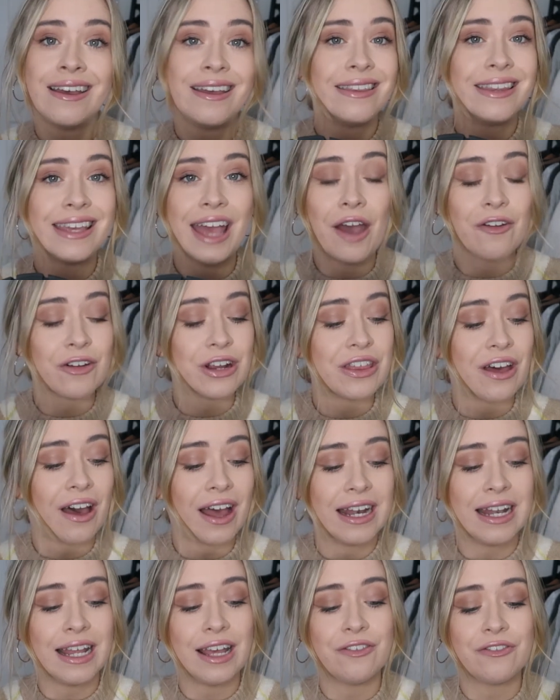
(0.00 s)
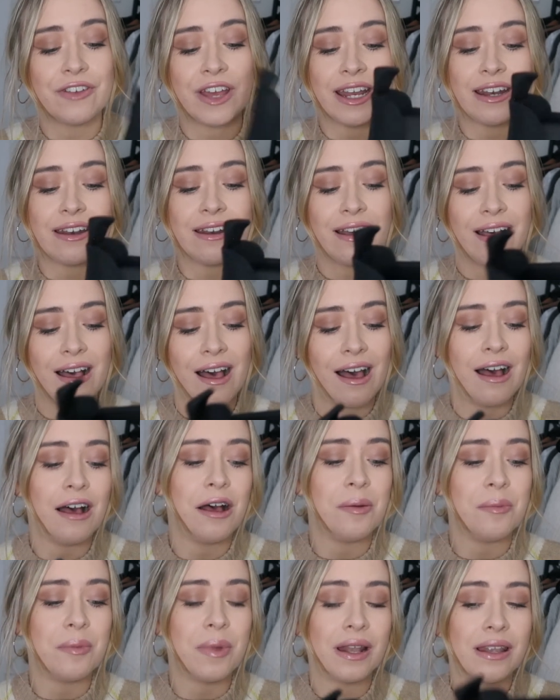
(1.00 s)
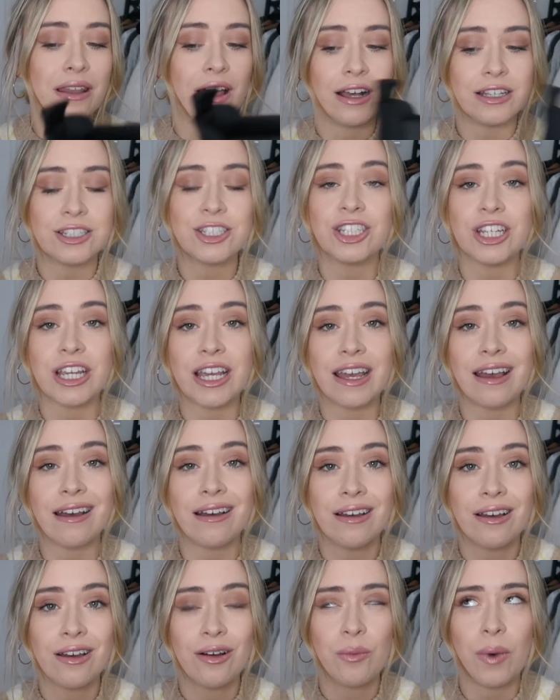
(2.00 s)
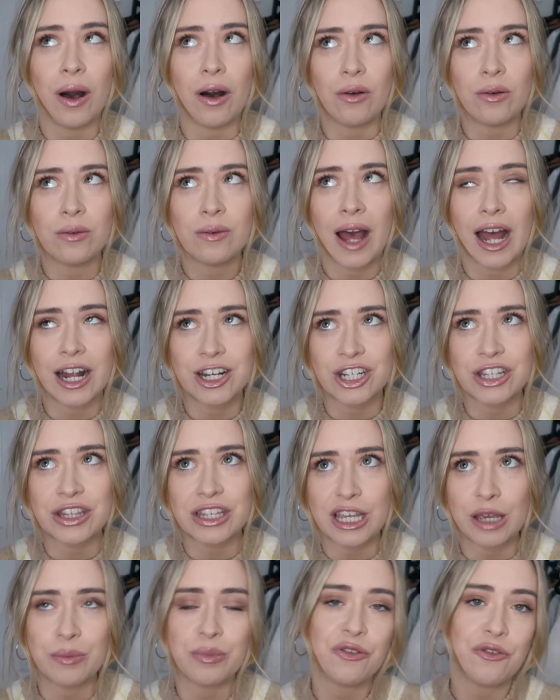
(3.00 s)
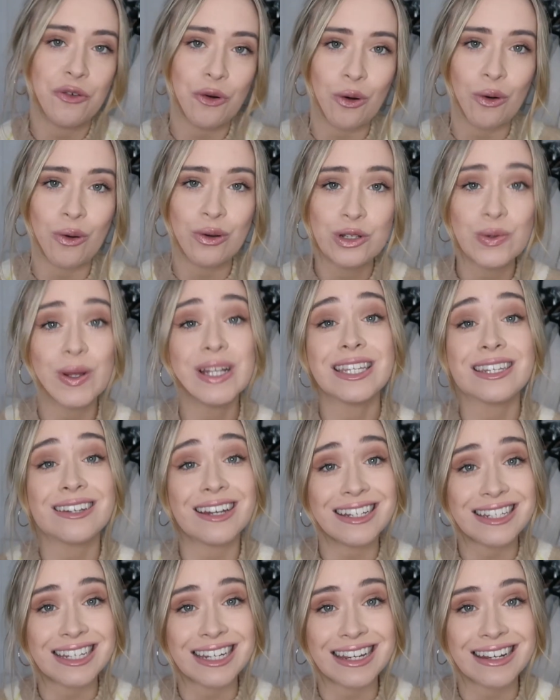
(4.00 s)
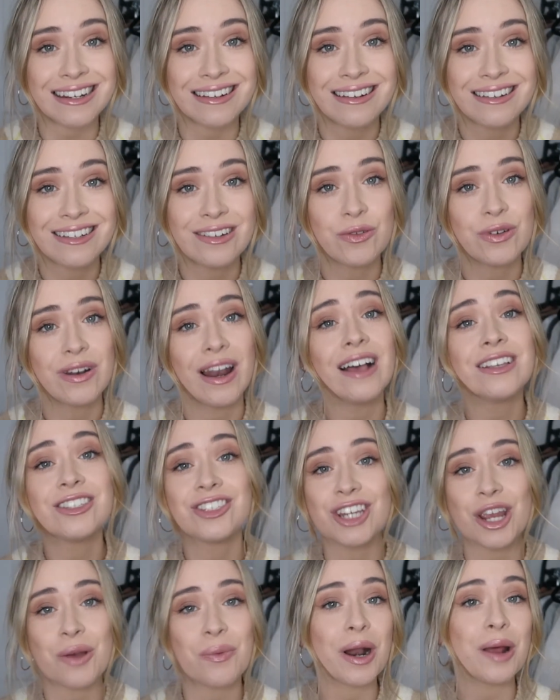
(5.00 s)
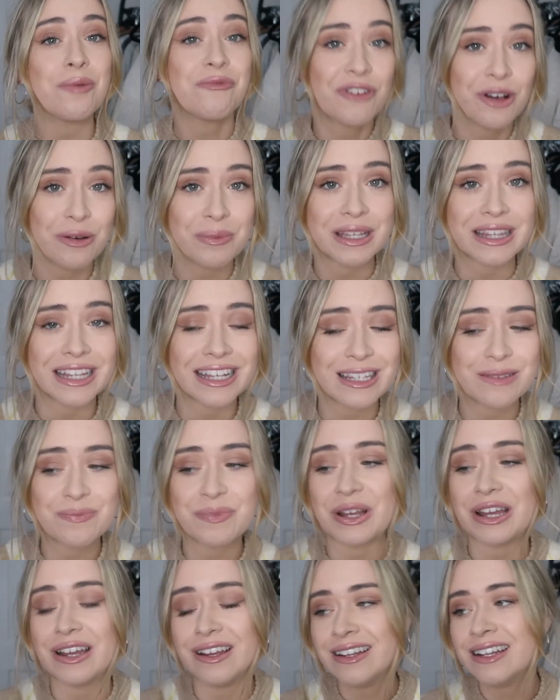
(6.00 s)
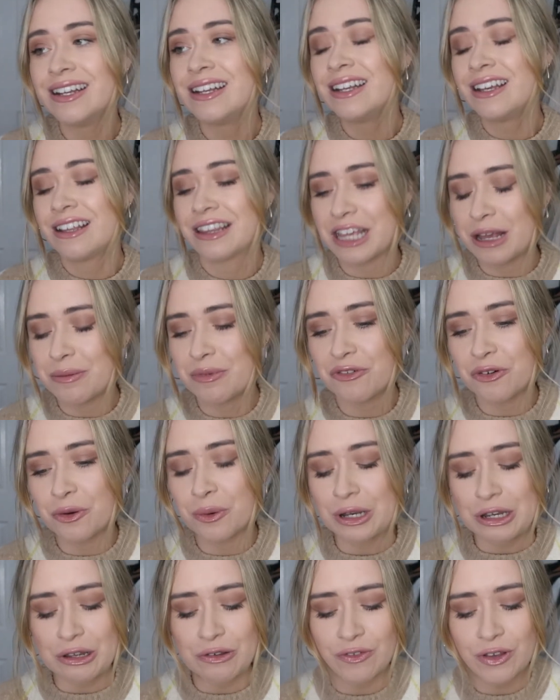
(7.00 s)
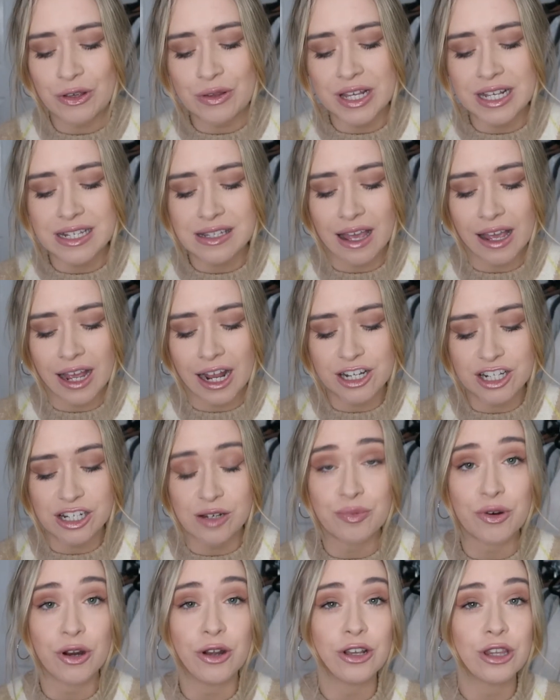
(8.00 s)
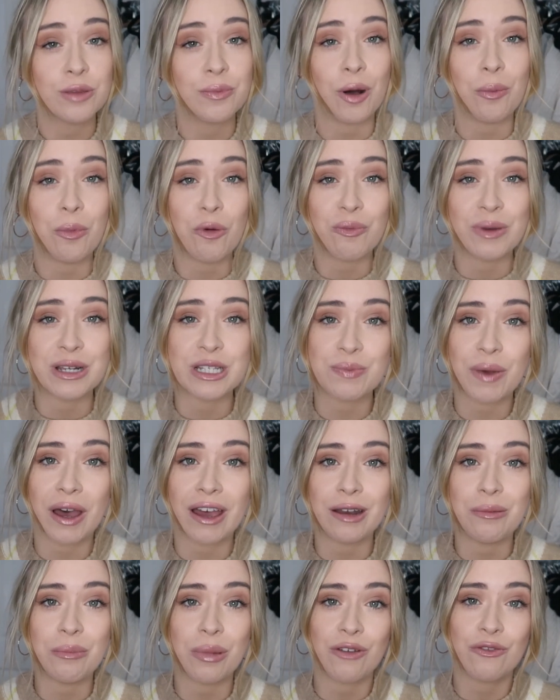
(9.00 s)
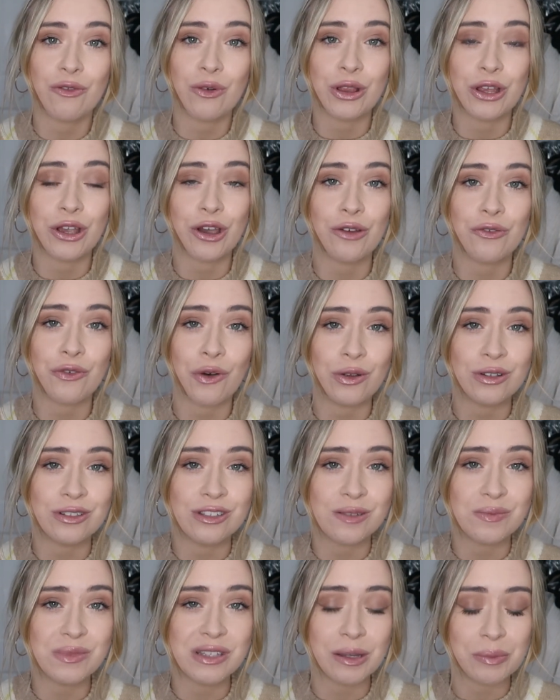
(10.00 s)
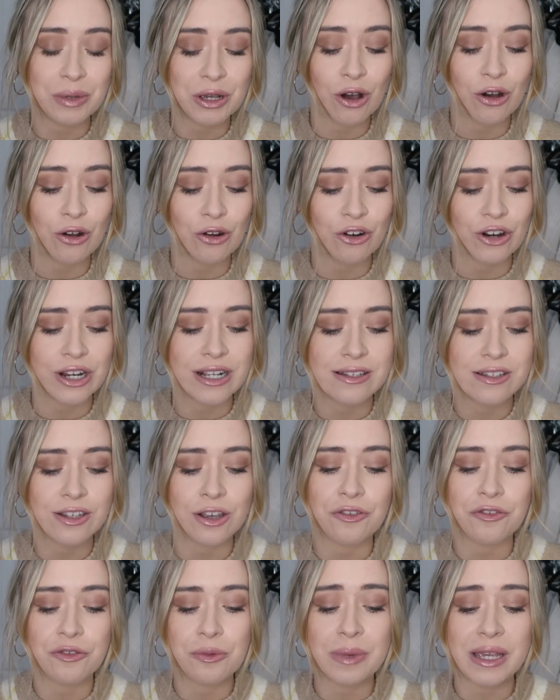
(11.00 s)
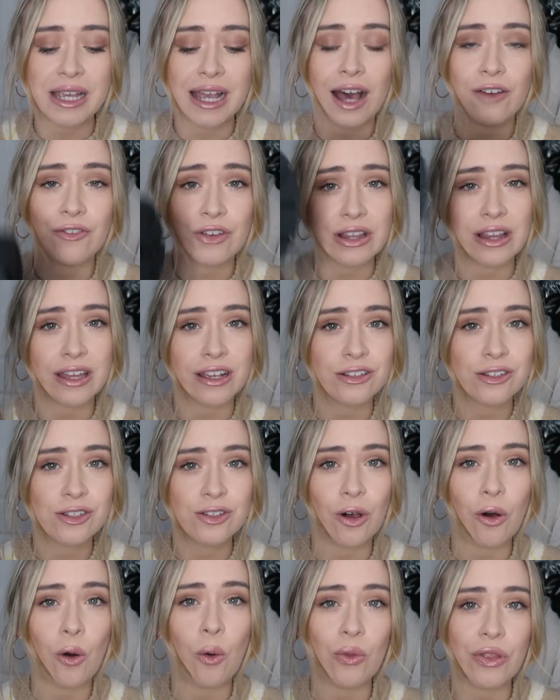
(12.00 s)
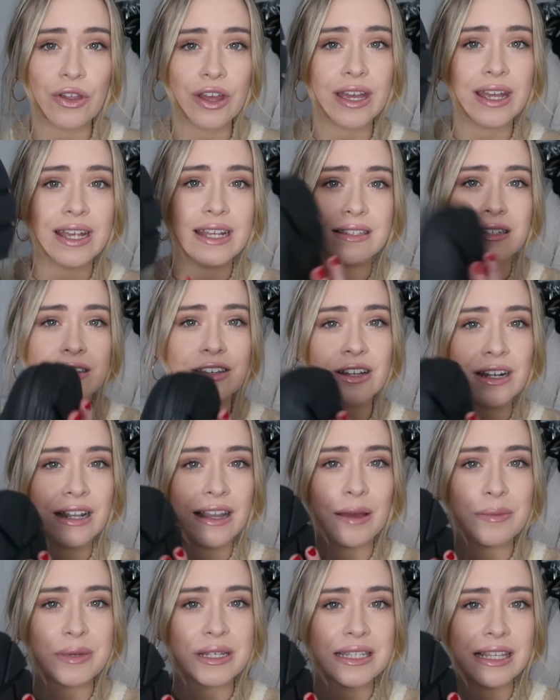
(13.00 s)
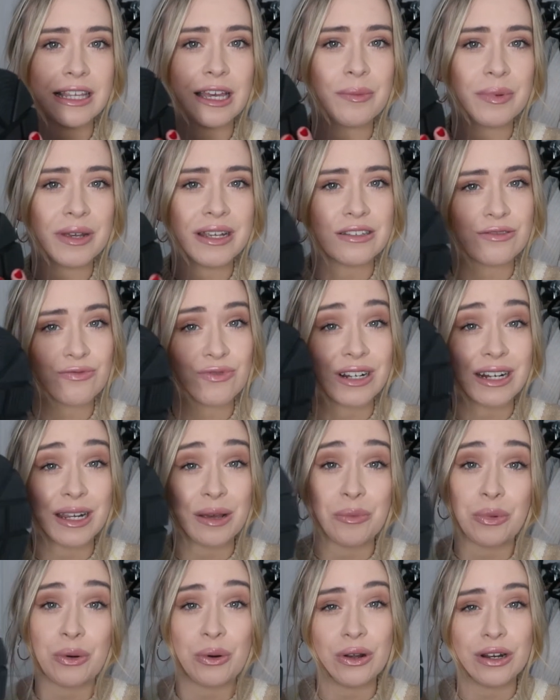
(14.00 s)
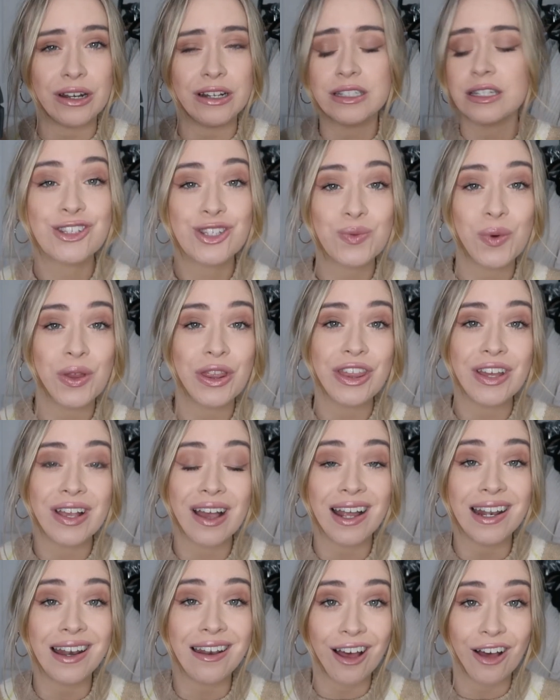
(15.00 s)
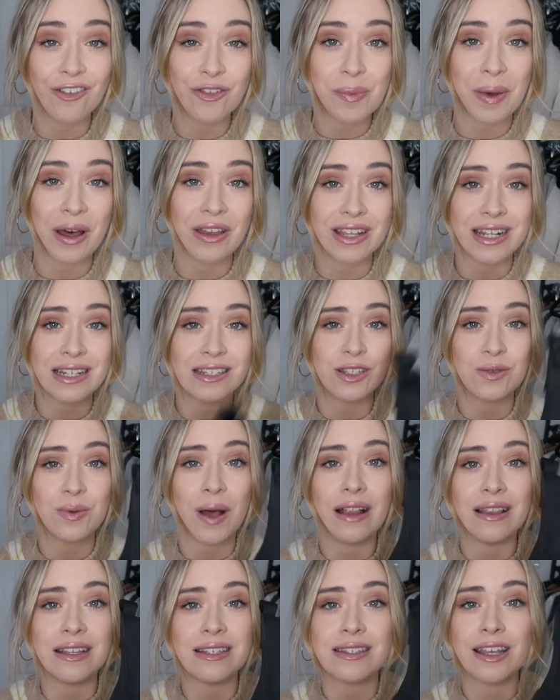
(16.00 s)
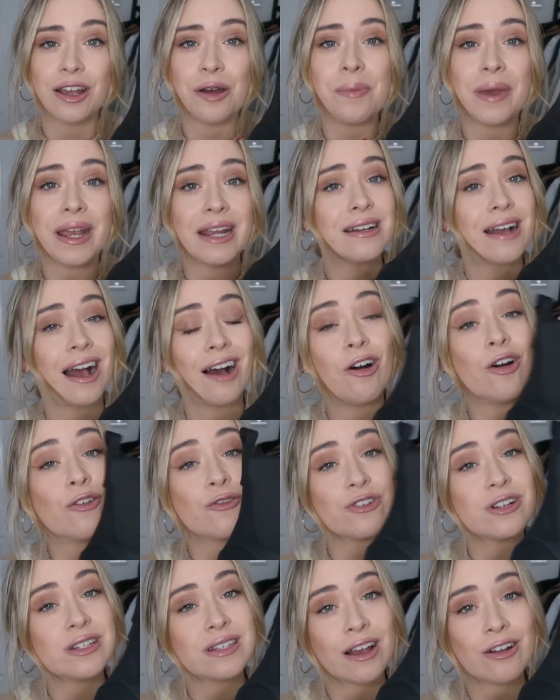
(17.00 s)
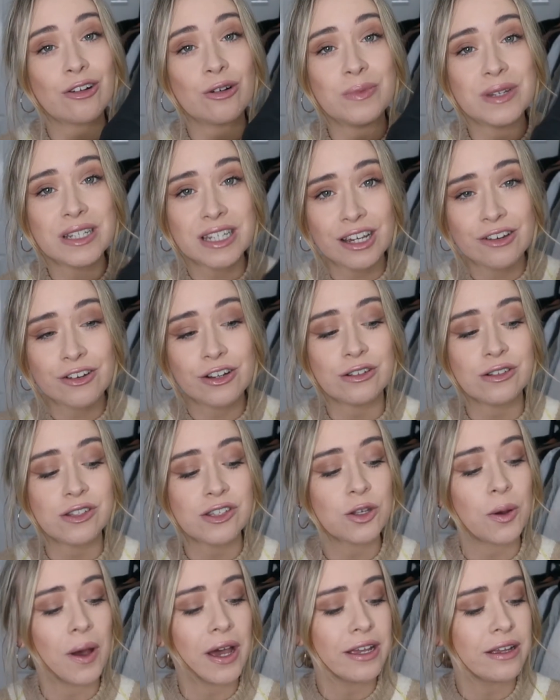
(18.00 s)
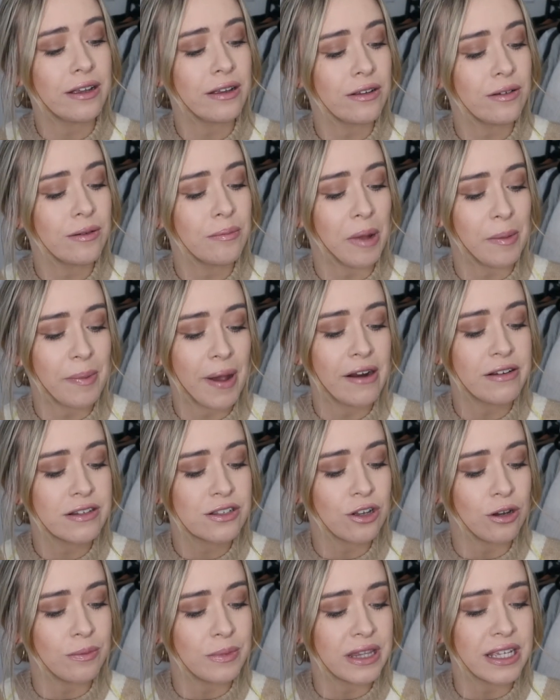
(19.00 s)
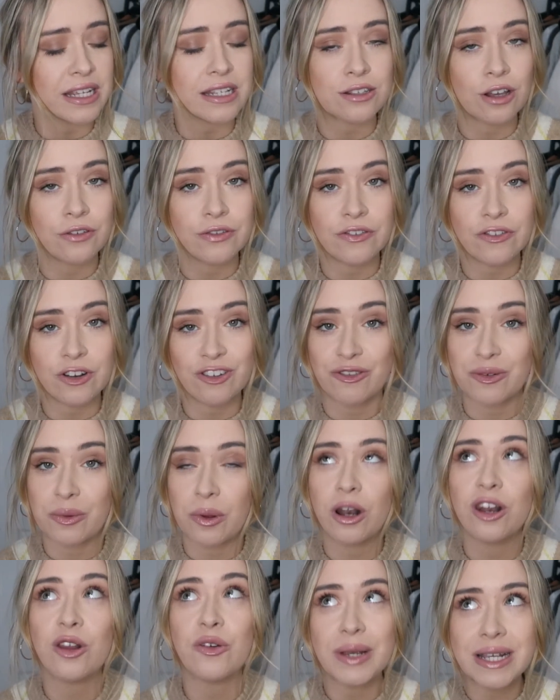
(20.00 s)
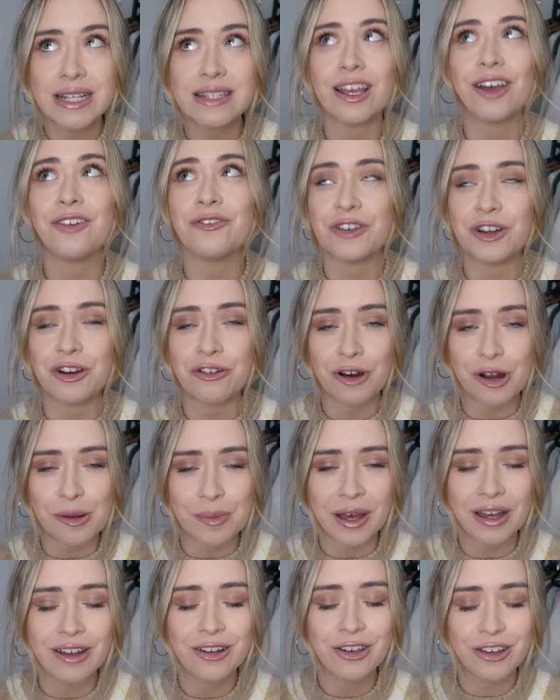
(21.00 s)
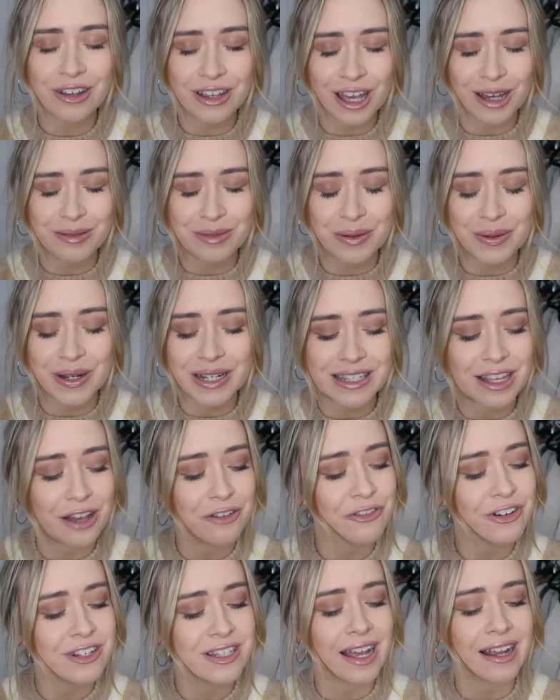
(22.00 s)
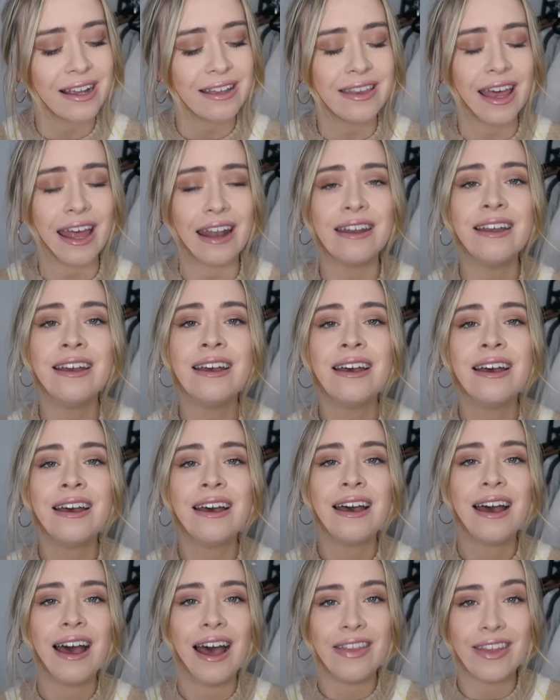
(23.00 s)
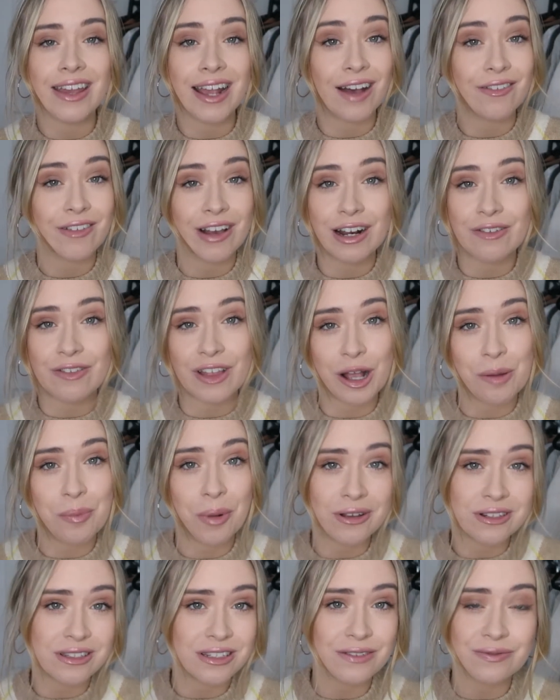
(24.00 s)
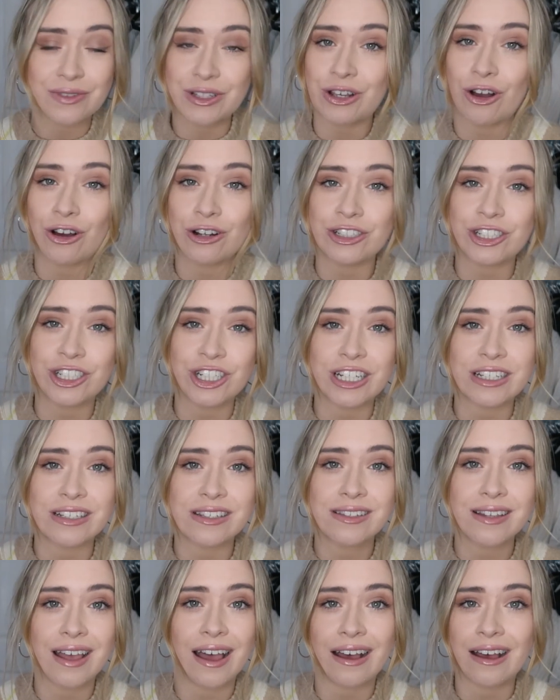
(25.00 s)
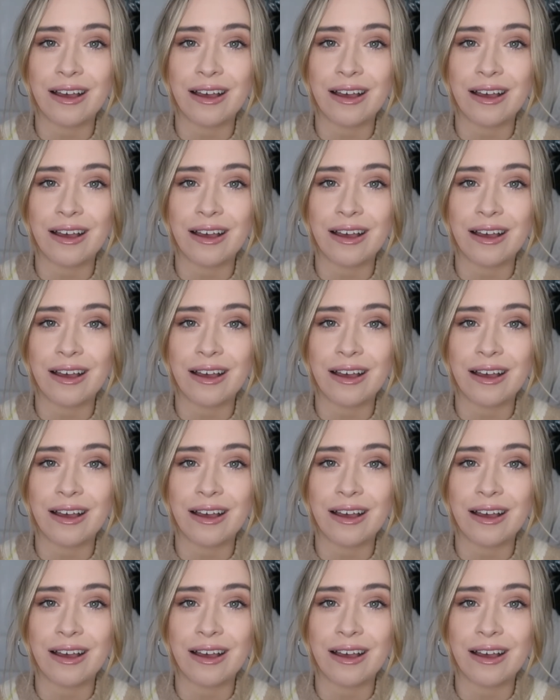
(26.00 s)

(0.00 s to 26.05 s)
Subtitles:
the area that I live in. Last year, well actually the year before, 2019, last year when I'm filming this, but the year before when you view this, I actually broke the bottom of my spine by falling over on some slippy concrete. So for me, having like a sole that isn't going to let me slip is really important. So one thing I love about these as well is they are made out of recycled materials. So my parents got me these off of Louisa Via Roma. Couldn't get my words out for a second then. And they have kind of like a positively conscious